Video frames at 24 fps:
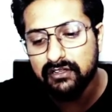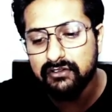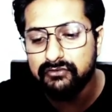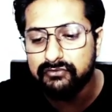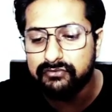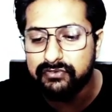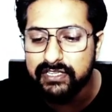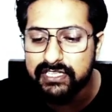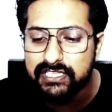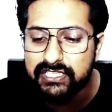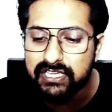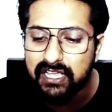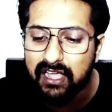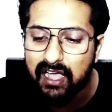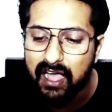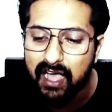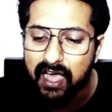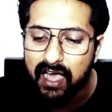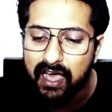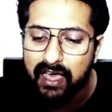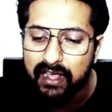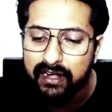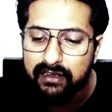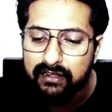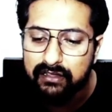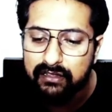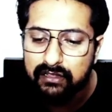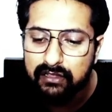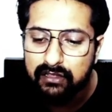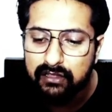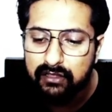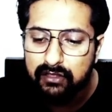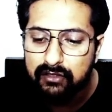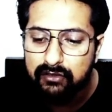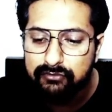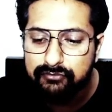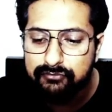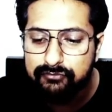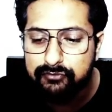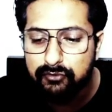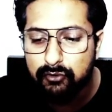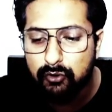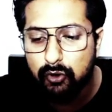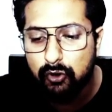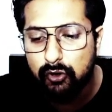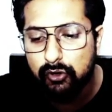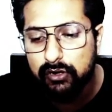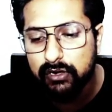which are
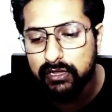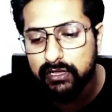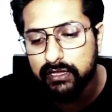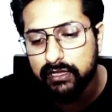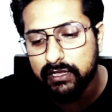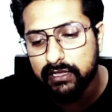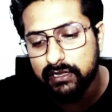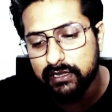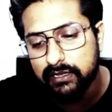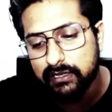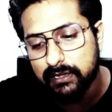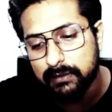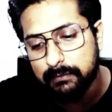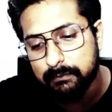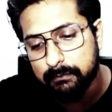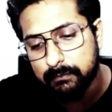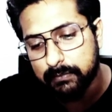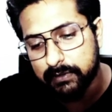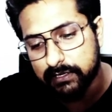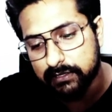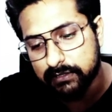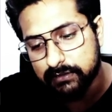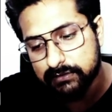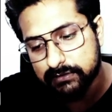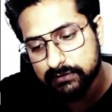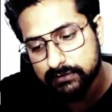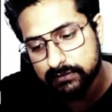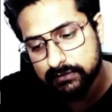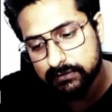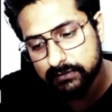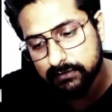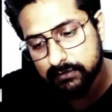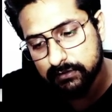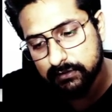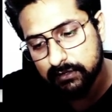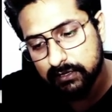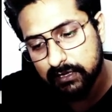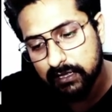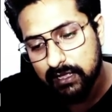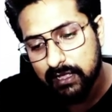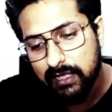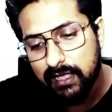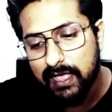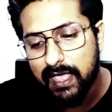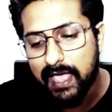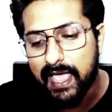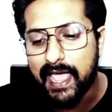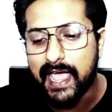4 in numbers,
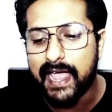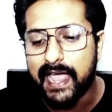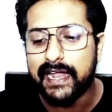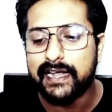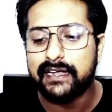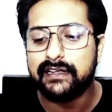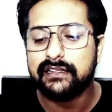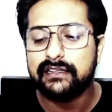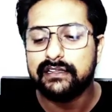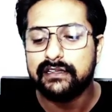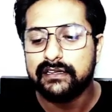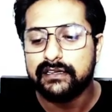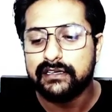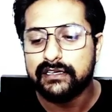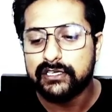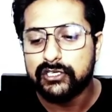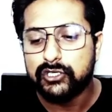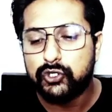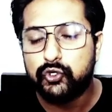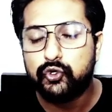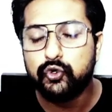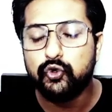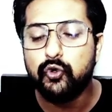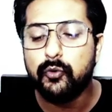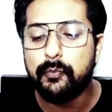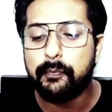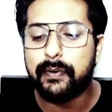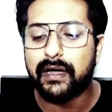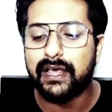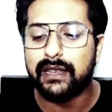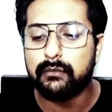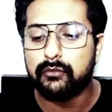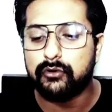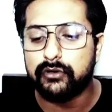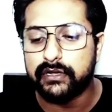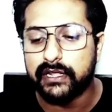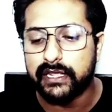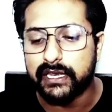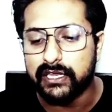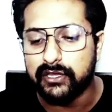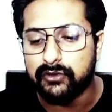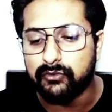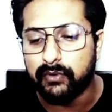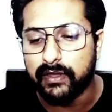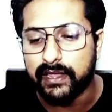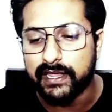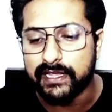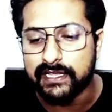and 2 pulmonary
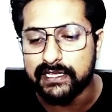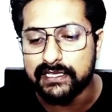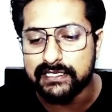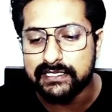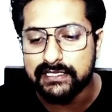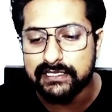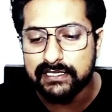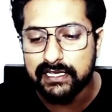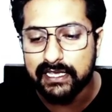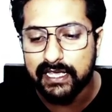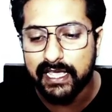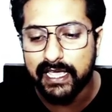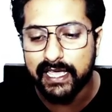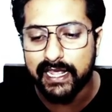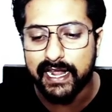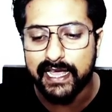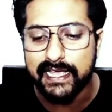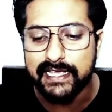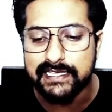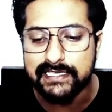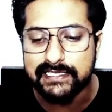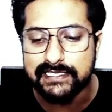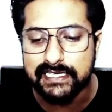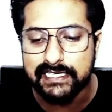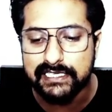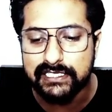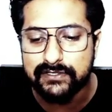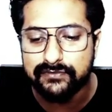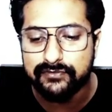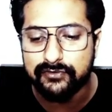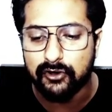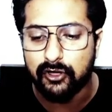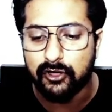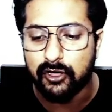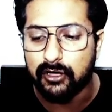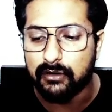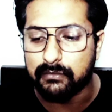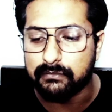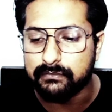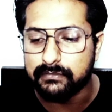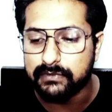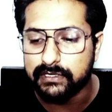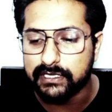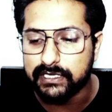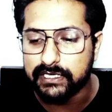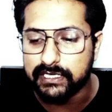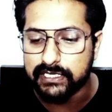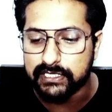veins arises from
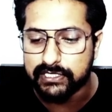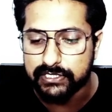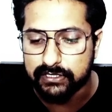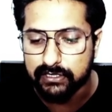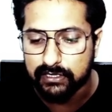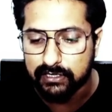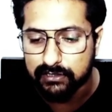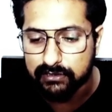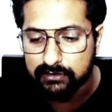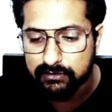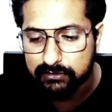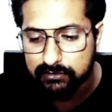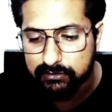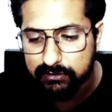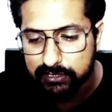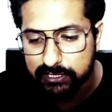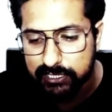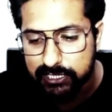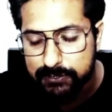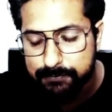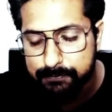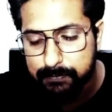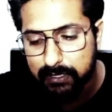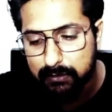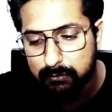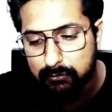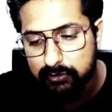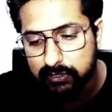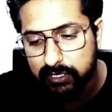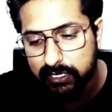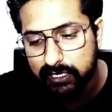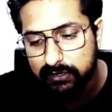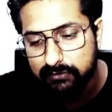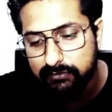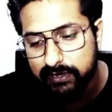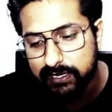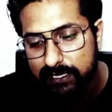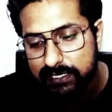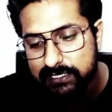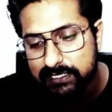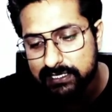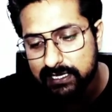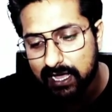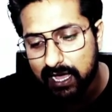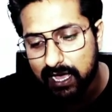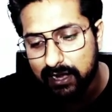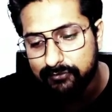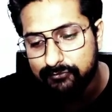each lung. These pulmonary veins
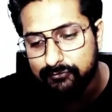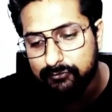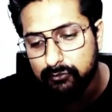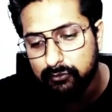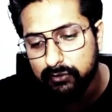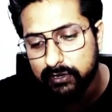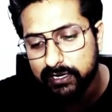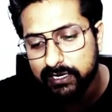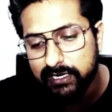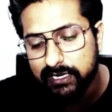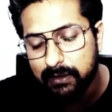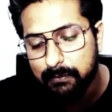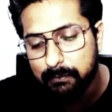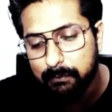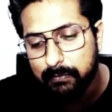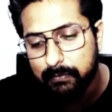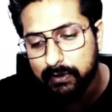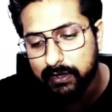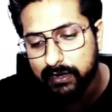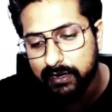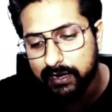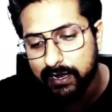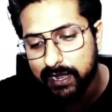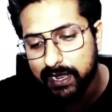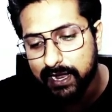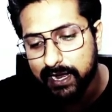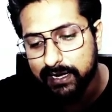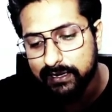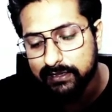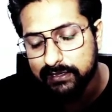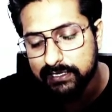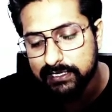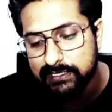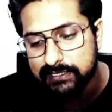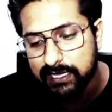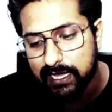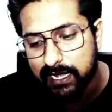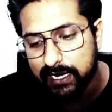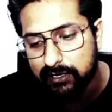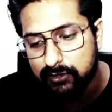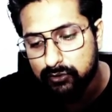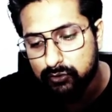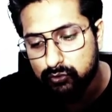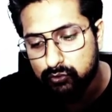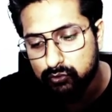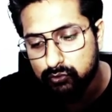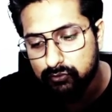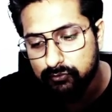are 4 in number, and these are
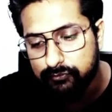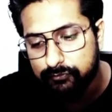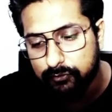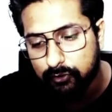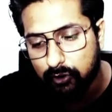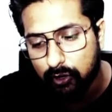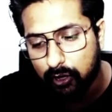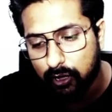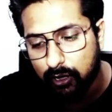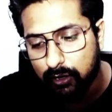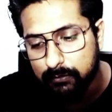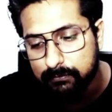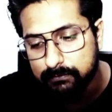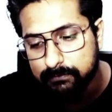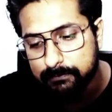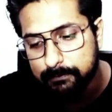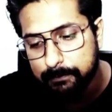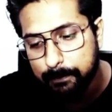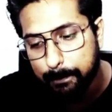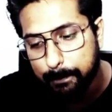2 from